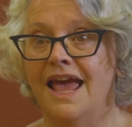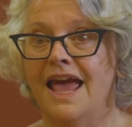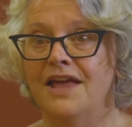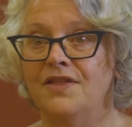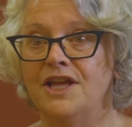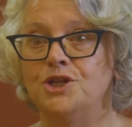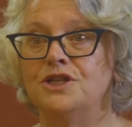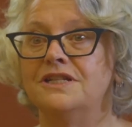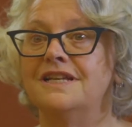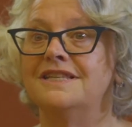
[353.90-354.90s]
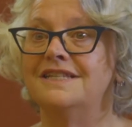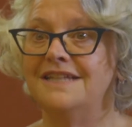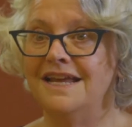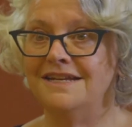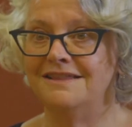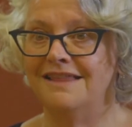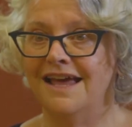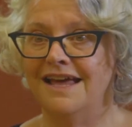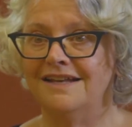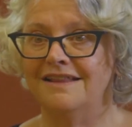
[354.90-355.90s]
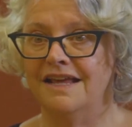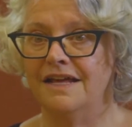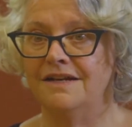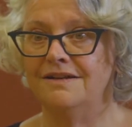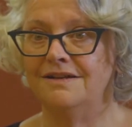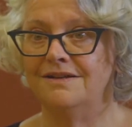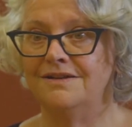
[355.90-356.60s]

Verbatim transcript: And they just extended that then